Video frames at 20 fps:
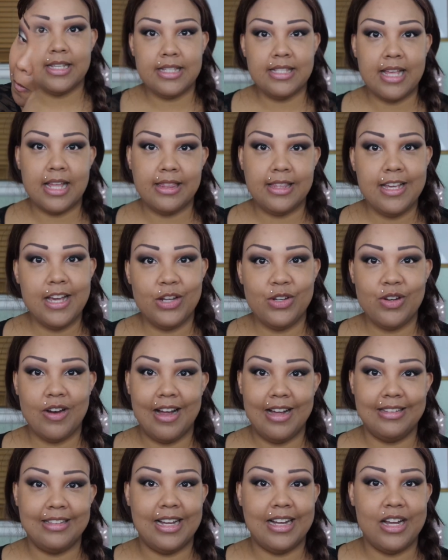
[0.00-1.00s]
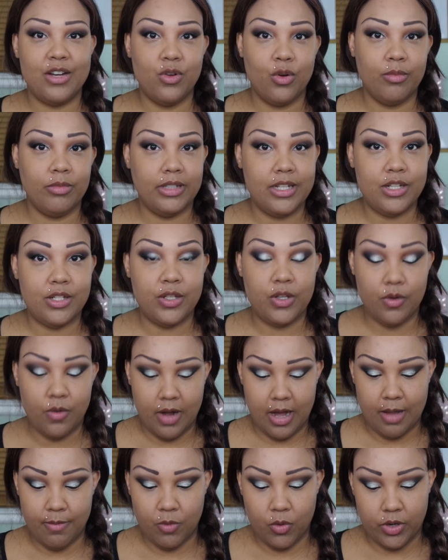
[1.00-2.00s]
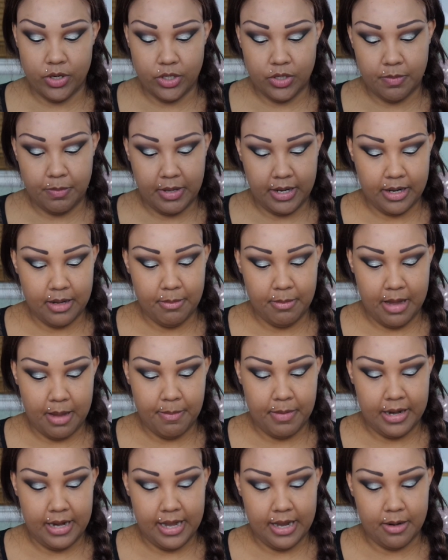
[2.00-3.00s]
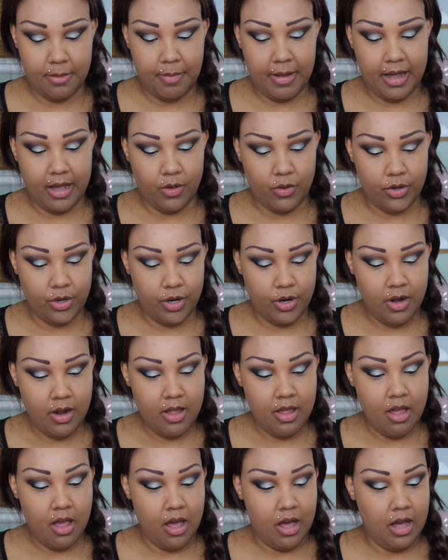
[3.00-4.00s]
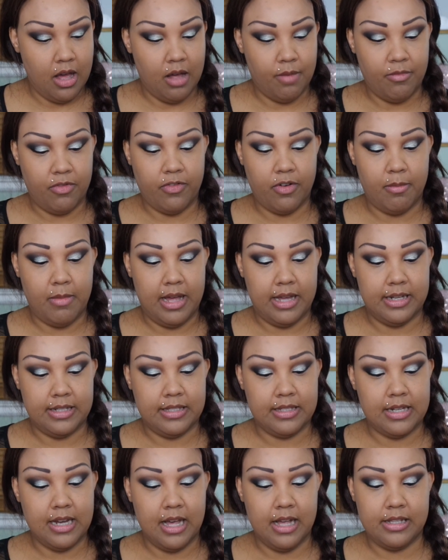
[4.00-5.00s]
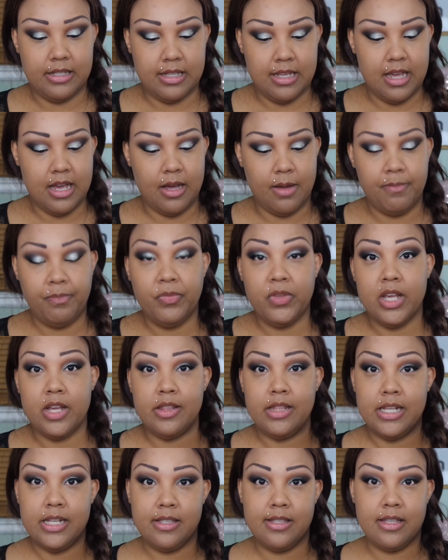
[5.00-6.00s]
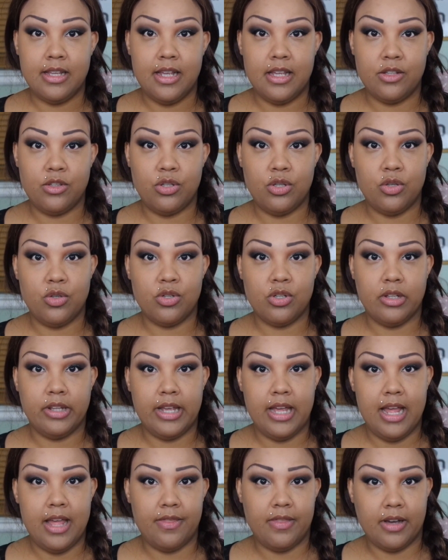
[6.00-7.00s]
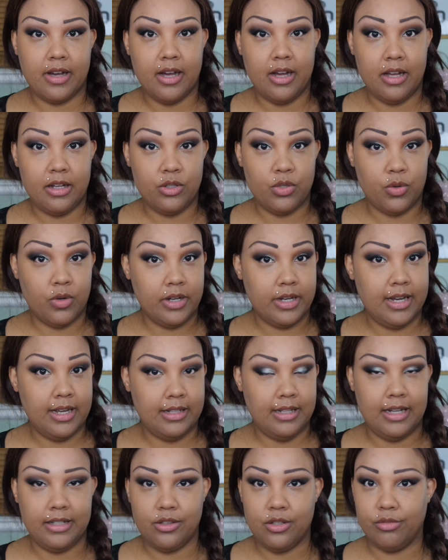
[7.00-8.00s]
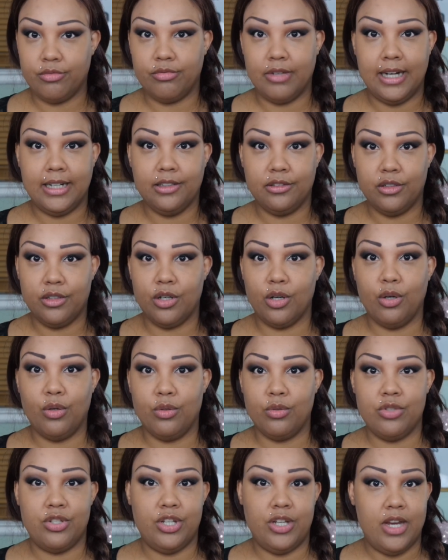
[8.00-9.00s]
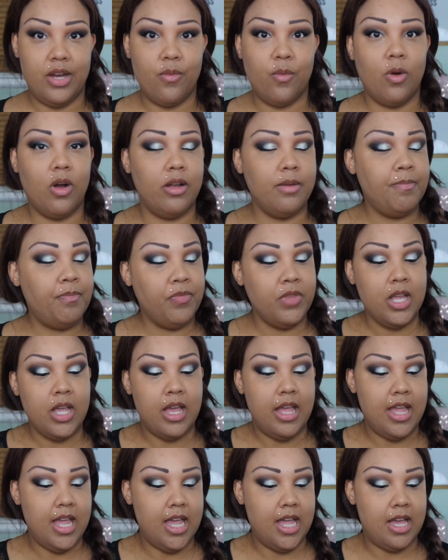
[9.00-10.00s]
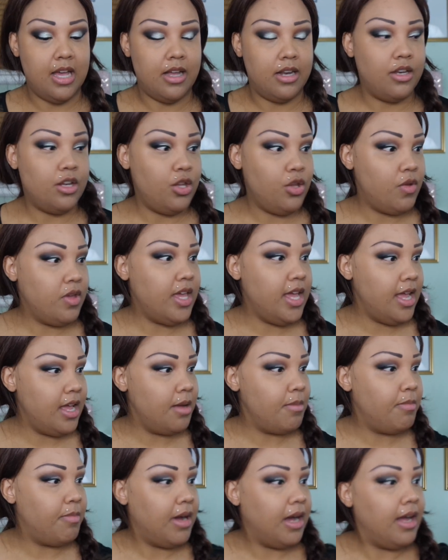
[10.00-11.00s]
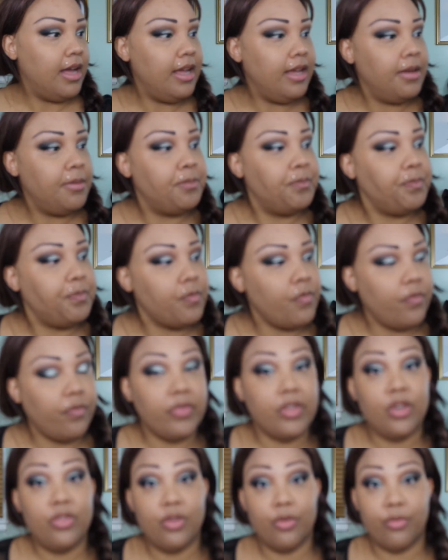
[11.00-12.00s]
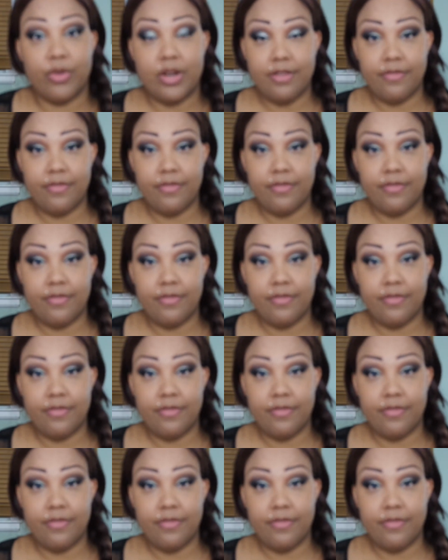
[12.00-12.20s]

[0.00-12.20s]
To set the under eye like I normally do, I'm going to pick up my banana powder from Anastasia. This is usually in the contour kit, like the regular OG one, and you can buy the